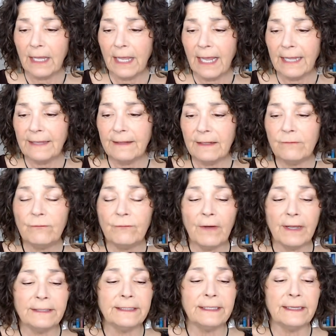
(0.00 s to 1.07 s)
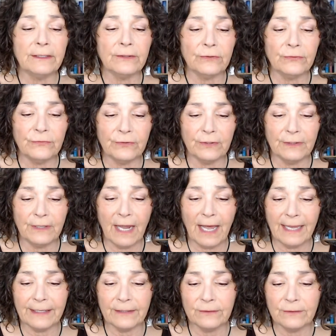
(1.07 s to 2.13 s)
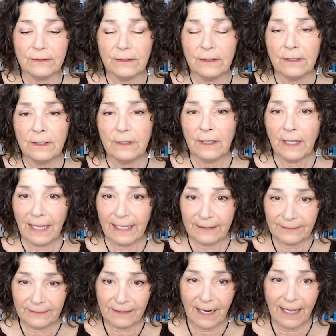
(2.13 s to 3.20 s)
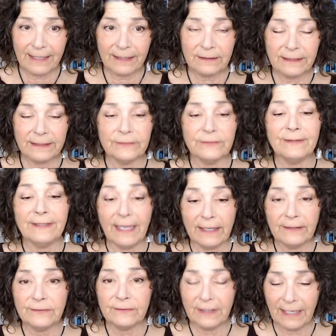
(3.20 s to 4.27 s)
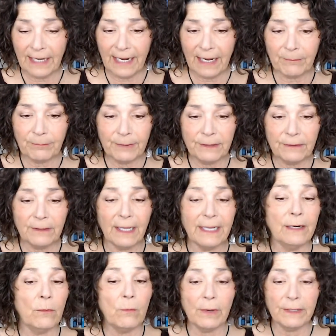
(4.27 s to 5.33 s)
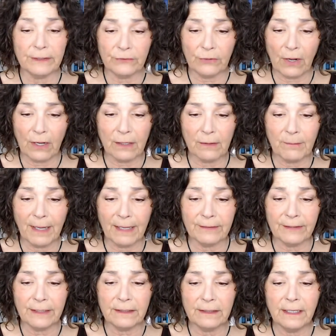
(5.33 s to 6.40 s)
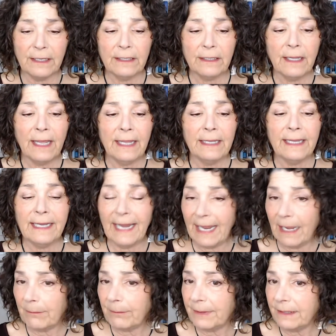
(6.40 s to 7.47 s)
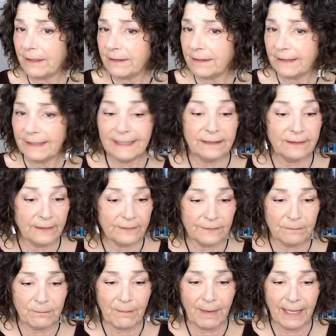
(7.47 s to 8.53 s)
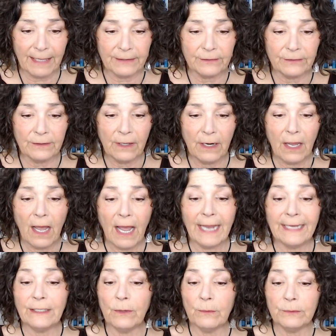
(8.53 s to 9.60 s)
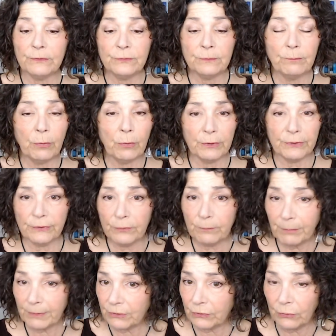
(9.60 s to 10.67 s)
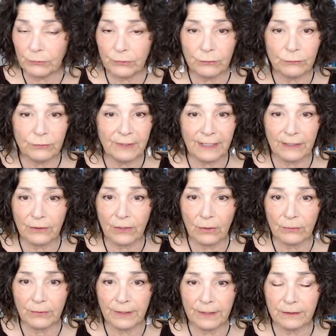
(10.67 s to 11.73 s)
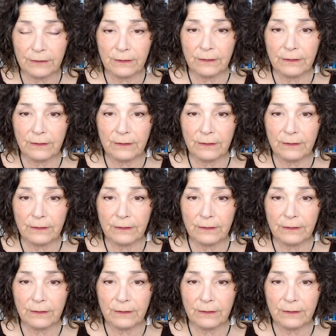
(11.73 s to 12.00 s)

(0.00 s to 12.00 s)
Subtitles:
And then finally, there's denial. And denial is, yes, it happened. I don't want to talk about it. It happened. It doesn't matter. I know it's important, but don't you dare go there.